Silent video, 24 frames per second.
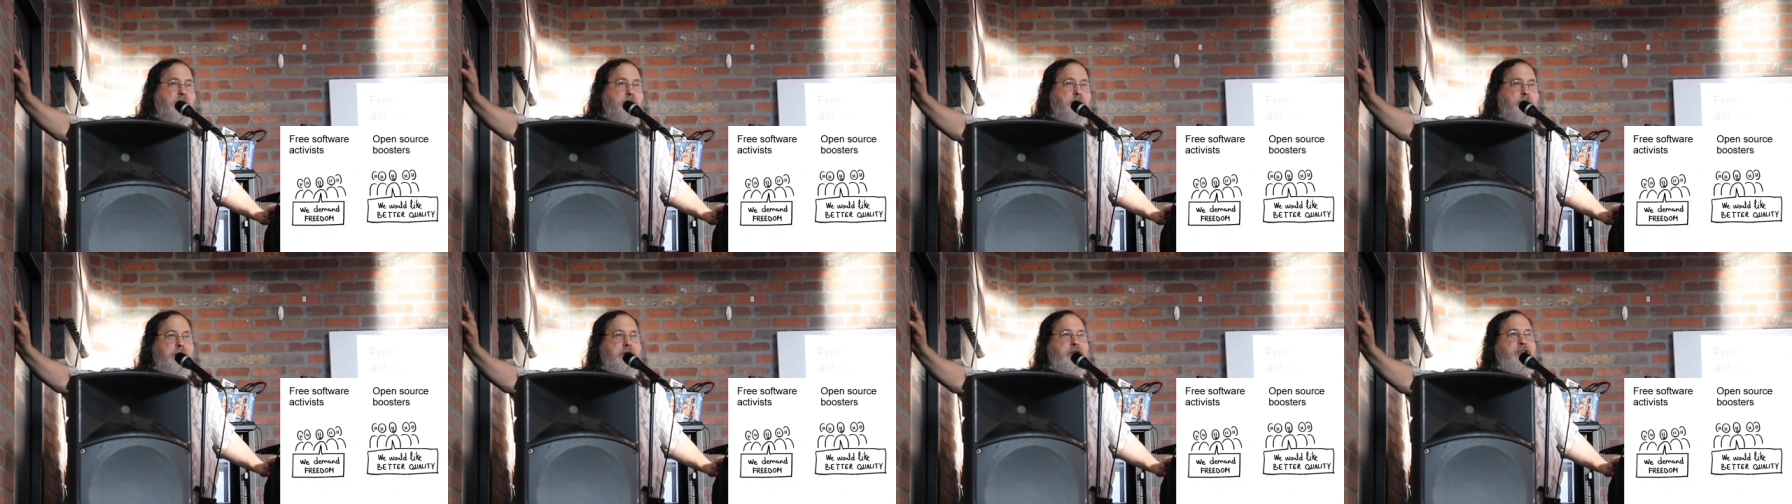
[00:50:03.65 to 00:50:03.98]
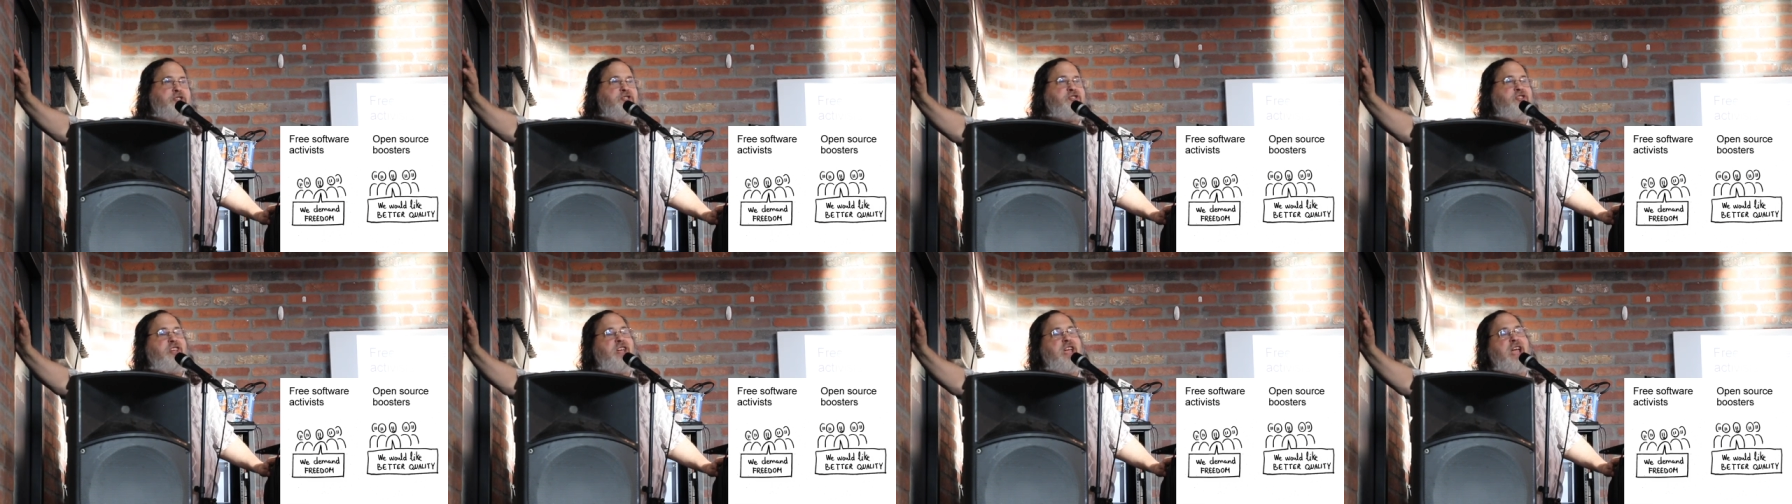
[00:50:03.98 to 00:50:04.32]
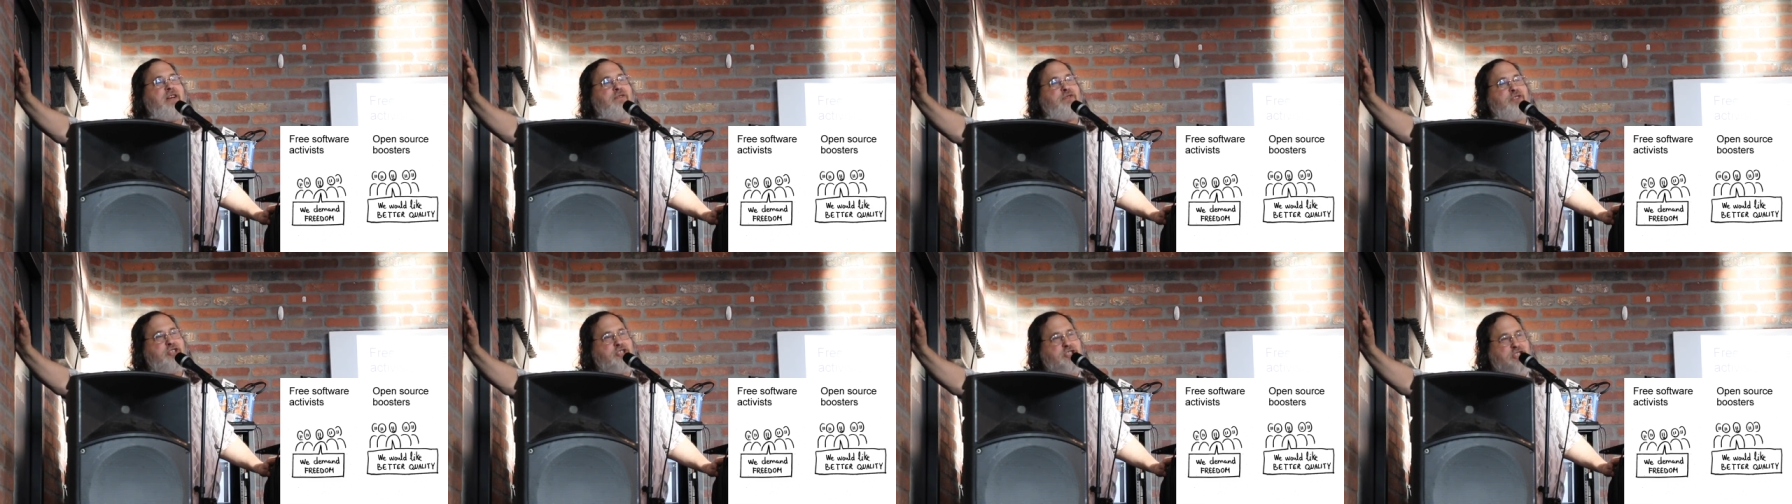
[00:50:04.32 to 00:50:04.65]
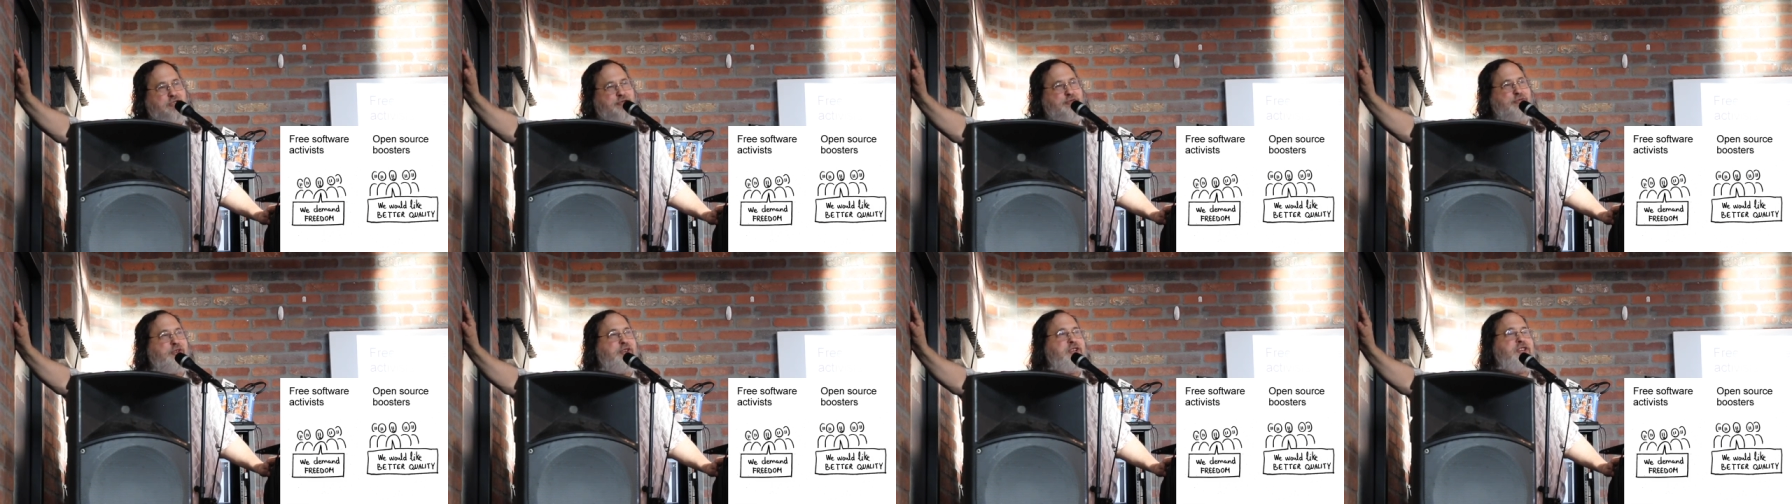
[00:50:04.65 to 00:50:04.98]
because they have a
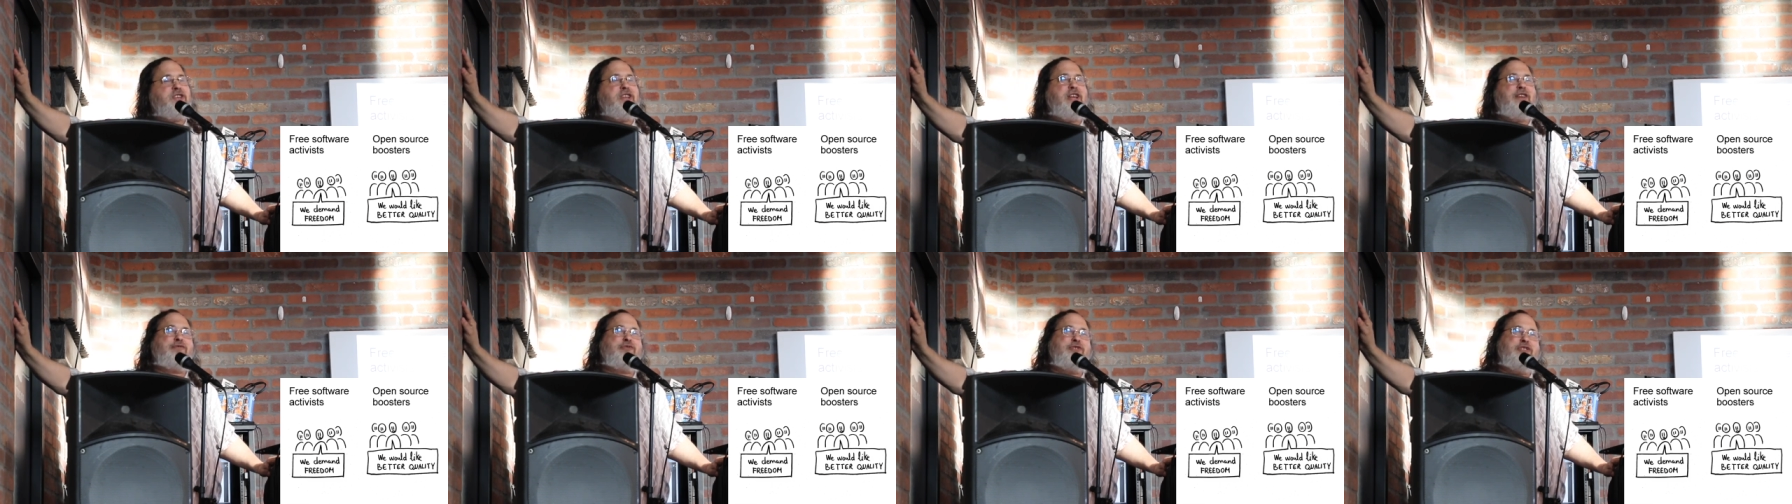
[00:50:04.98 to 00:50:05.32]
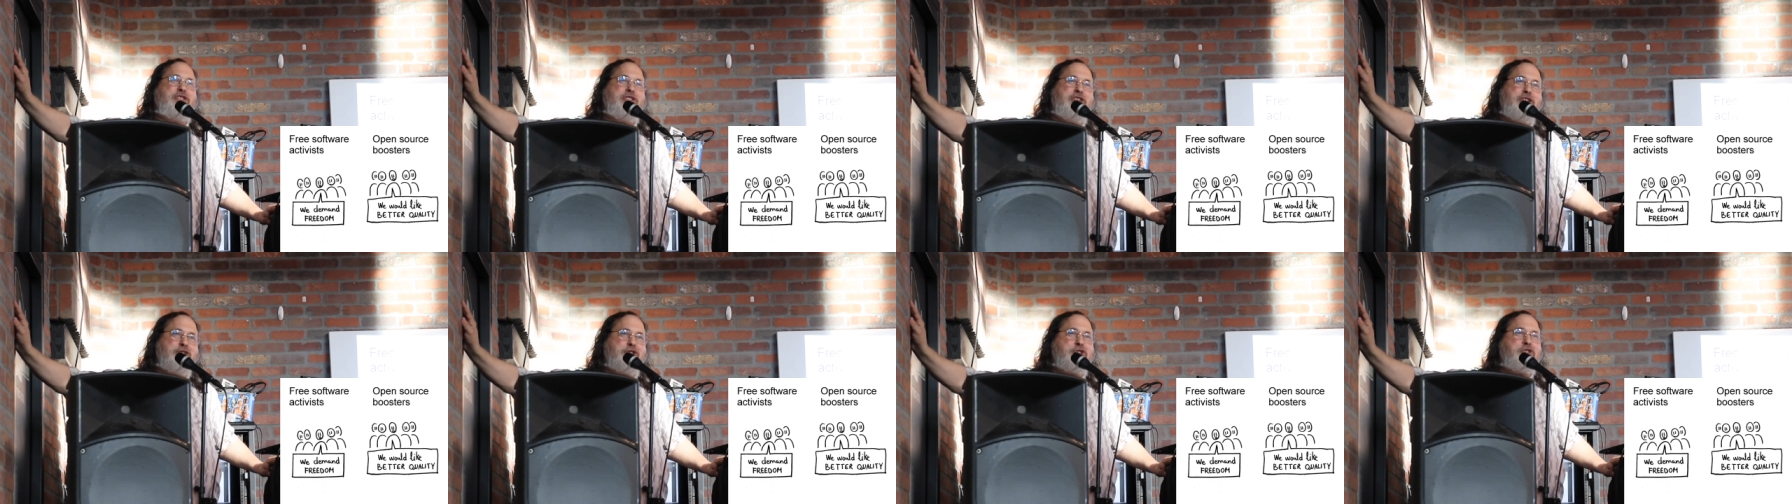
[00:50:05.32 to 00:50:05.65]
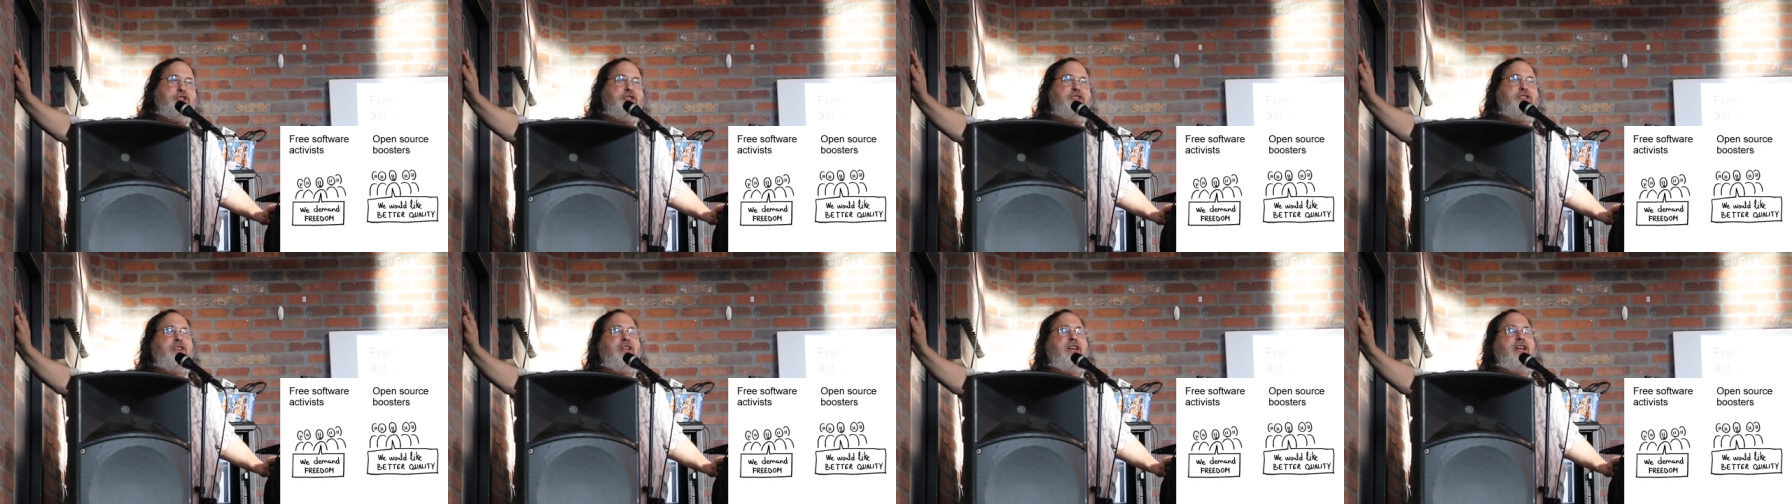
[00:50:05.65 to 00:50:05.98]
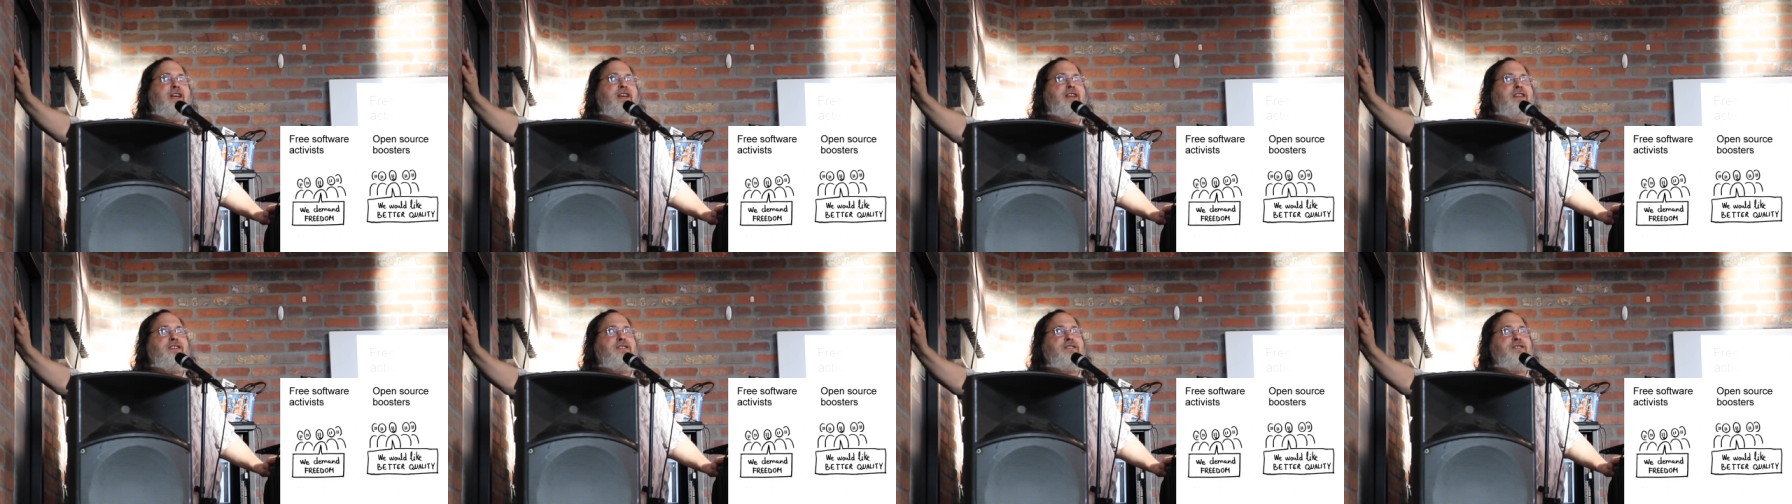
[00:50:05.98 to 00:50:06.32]
different definition
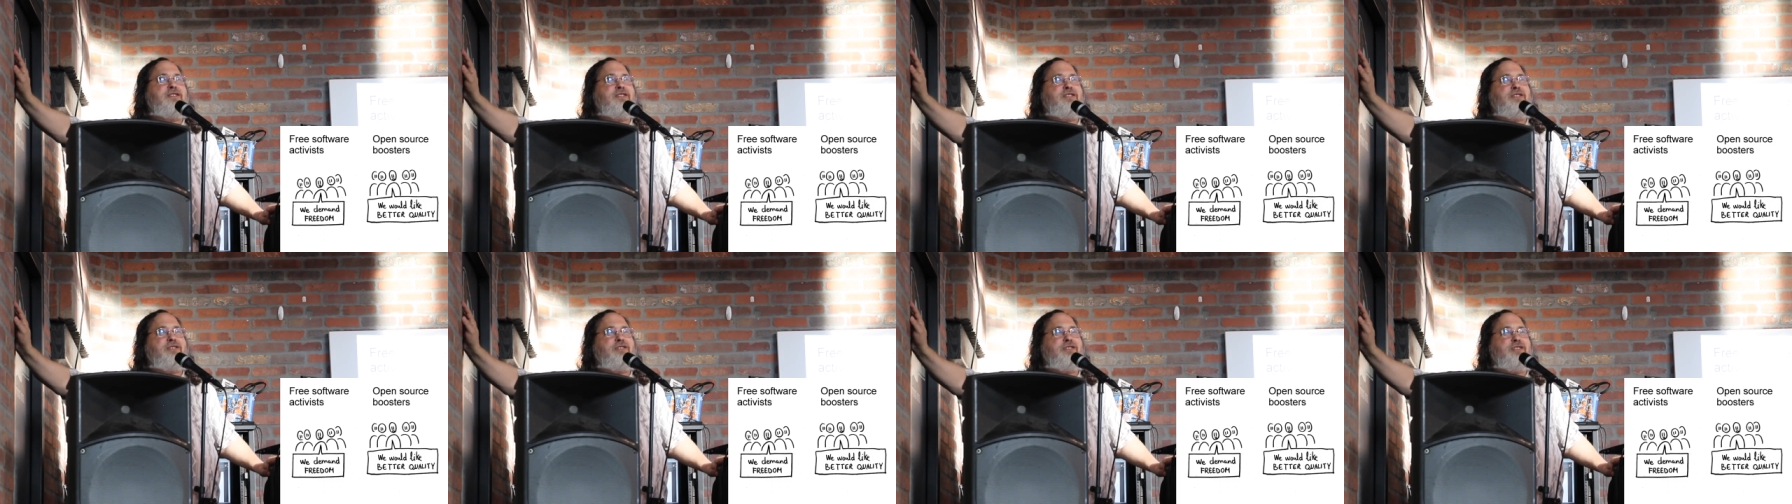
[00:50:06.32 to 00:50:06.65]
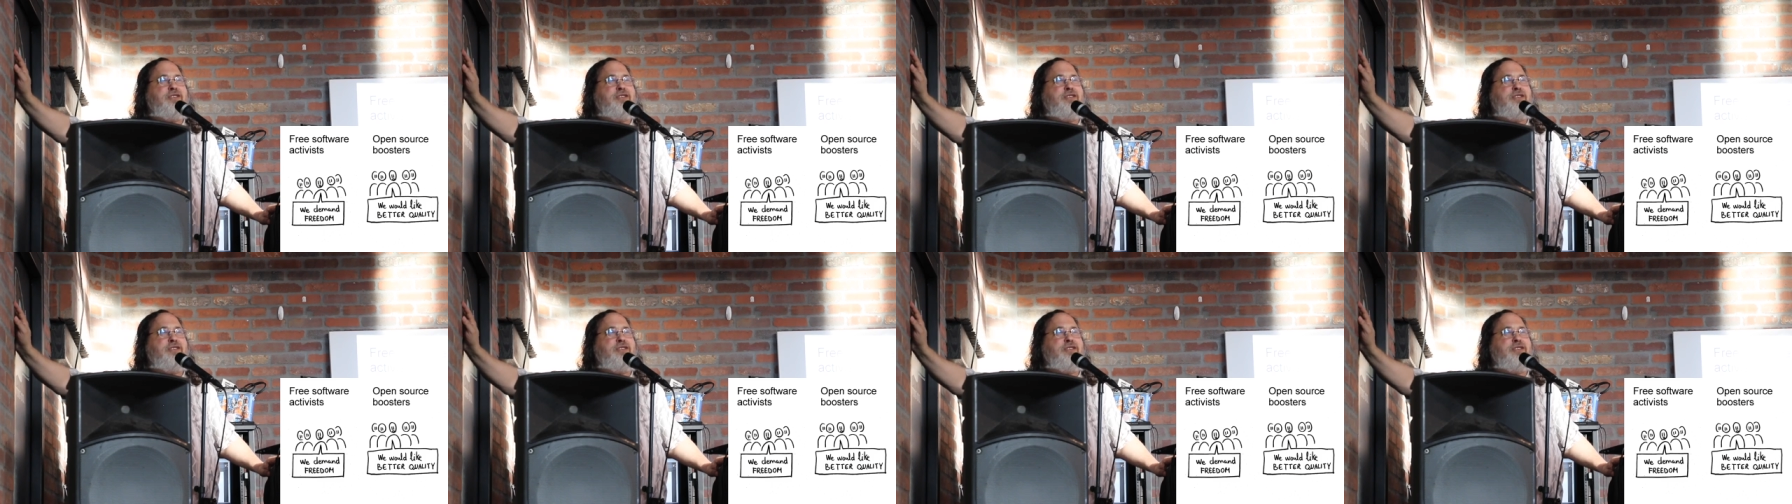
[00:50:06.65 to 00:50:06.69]
and